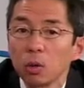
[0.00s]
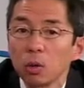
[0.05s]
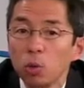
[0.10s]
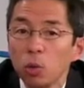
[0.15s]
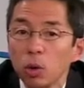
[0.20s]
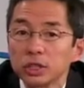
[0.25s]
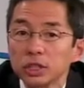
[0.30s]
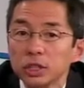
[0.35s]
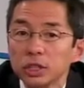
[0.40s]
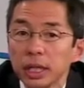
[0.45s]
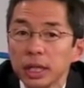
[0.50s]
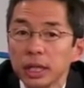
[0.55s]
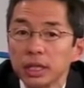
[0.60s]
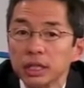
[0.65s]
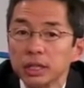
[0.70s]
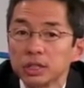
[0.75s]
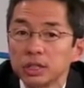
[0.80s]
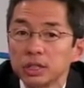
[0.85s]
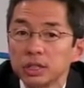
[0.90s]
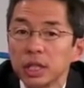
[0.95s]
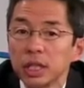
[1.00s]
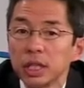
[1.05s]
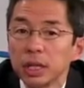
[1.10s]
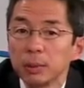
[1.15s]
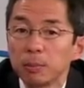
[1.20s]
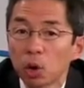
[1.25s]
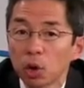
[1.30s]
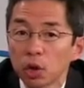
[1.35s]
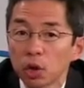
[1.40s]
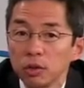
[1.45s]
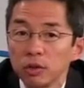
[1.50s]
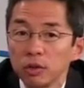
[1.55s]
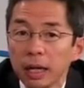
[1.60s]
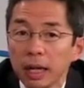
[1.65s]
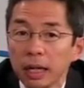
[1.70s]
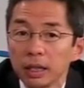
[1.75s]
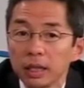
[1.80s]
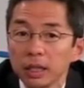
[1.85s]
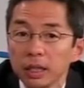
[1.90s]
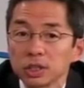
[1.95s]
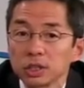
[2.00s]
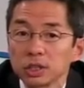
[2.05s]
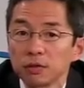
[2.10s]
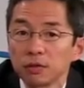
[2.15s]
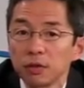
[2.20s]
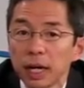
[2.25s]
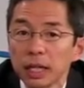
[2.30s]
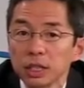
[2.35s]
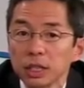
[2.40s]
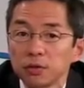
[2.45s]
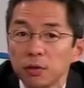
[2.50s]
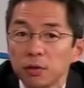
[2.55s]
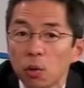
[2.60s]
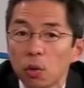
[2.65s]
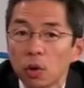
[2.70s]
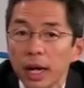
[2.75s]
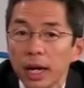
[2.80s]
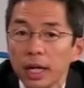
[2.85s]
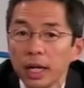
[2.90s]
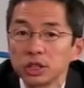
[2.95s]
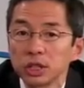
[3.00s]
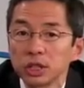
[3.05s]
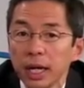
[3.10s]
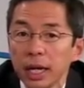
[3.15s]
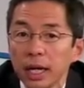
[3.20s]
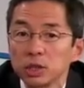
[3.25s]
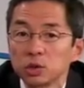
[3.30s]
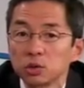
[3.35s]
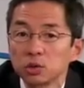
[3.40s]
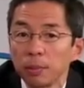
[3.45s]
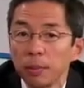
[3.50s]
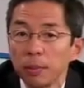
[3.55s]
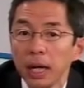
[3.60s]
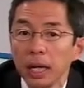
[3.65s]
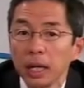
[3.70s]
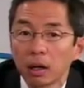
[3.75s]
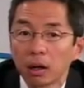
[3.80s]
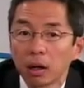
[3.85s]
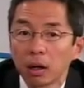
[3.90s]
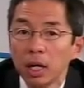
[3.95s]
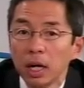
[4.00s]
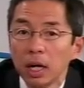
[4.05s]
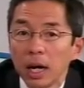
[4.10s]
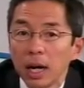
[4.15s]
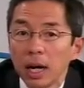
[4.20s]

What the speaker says: which is the percutaneous device for edge-to-edge repair.